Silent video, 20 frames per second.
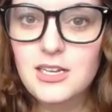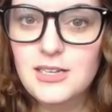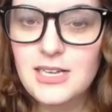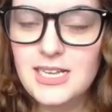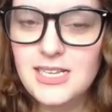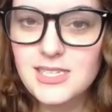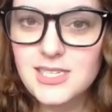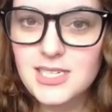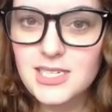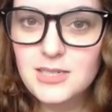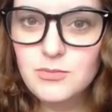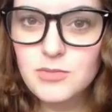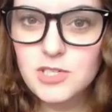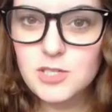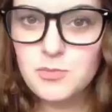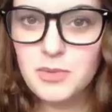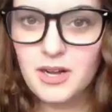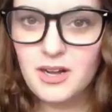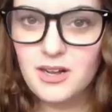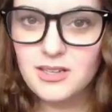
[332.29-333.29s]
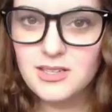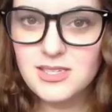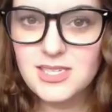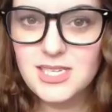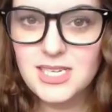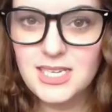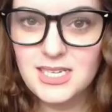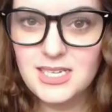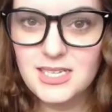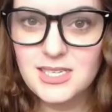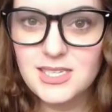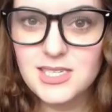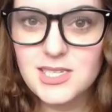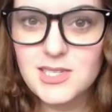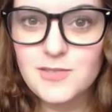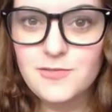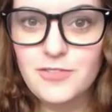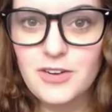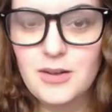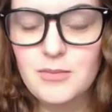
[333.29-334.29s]
incident response
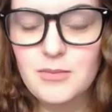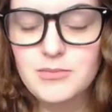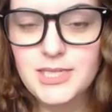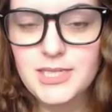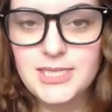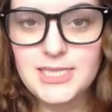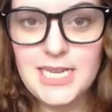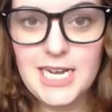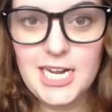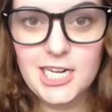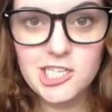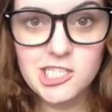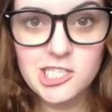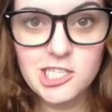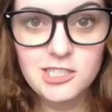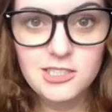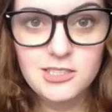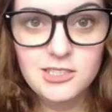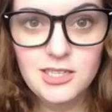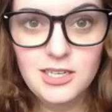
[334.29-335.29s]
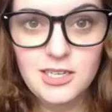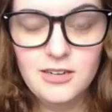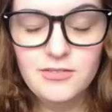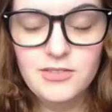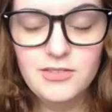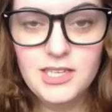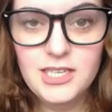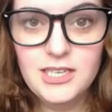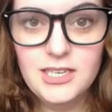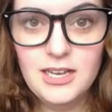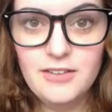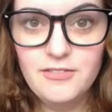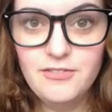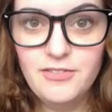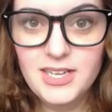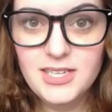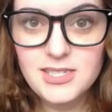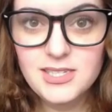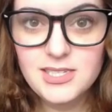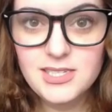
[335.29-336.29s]
is from detection of the
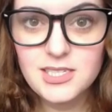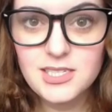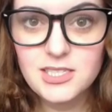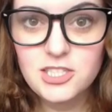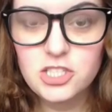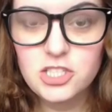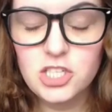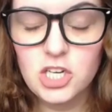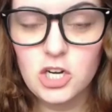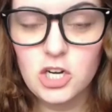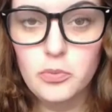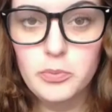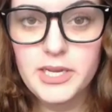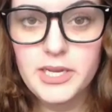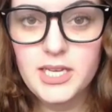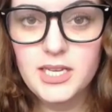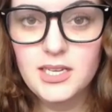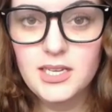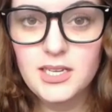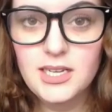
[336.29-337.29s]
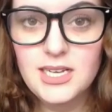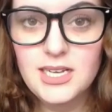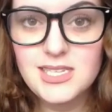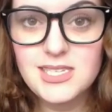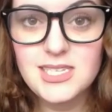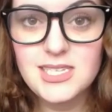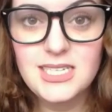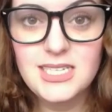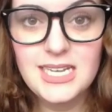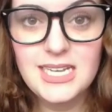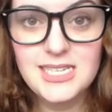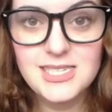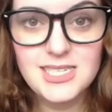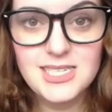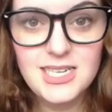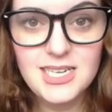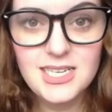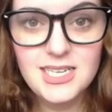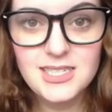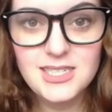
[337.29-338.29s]
event, determining it's an
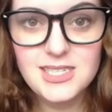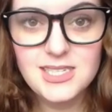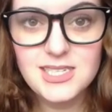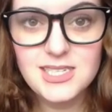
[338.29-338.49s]
incident